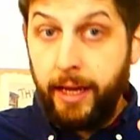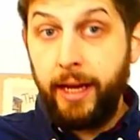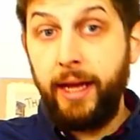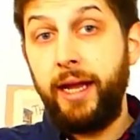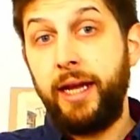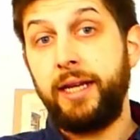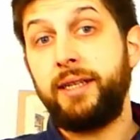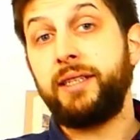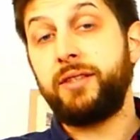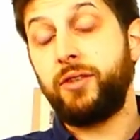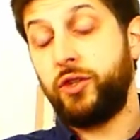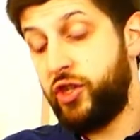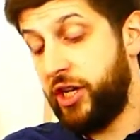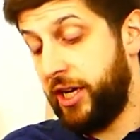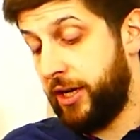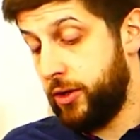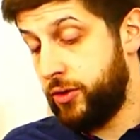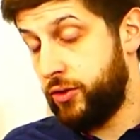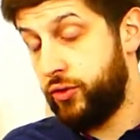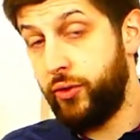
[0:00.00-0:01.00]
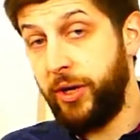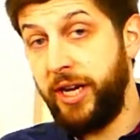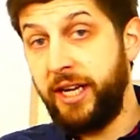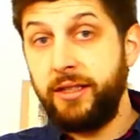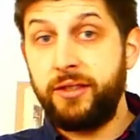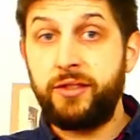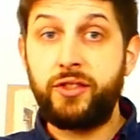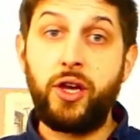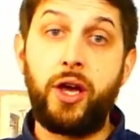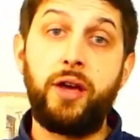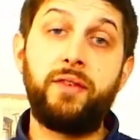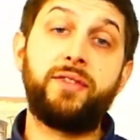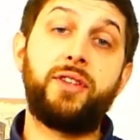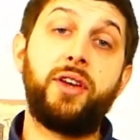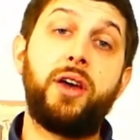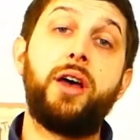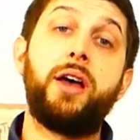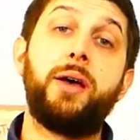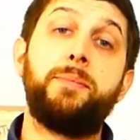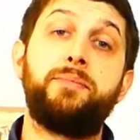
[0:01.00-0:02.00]
It is a shaken drink served
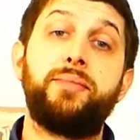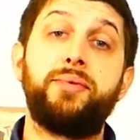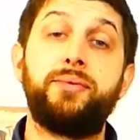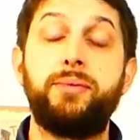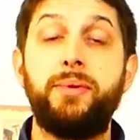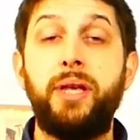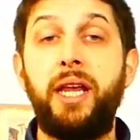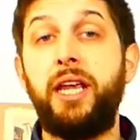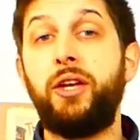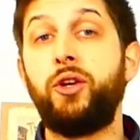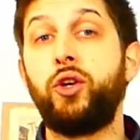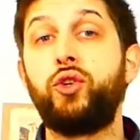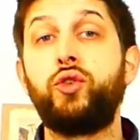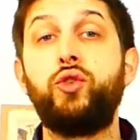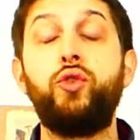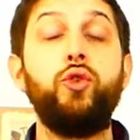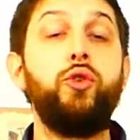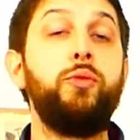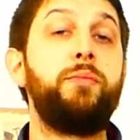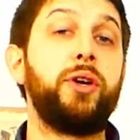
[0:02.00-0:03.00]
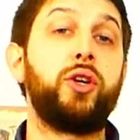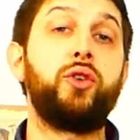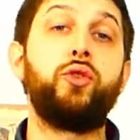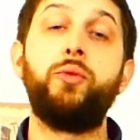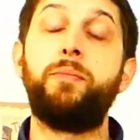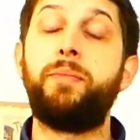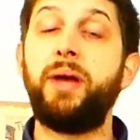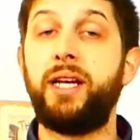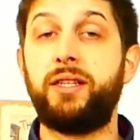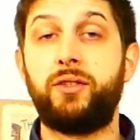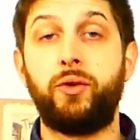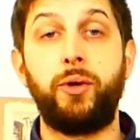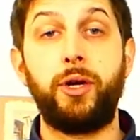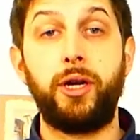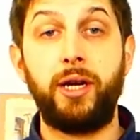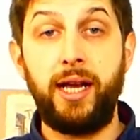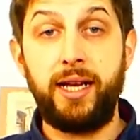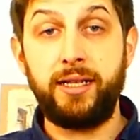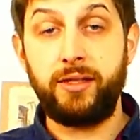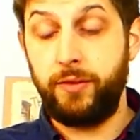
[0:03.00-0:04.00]
up in a coupe, a coupette or a
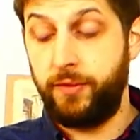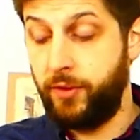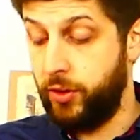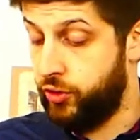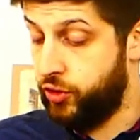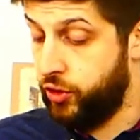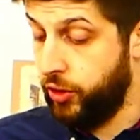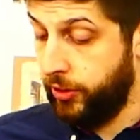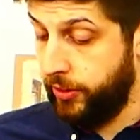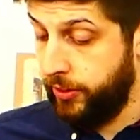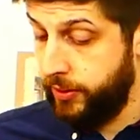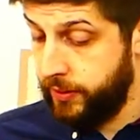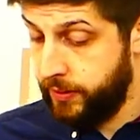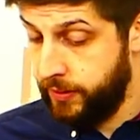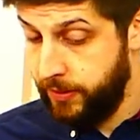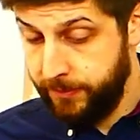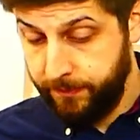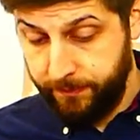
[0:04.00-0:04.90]
glass of your choice,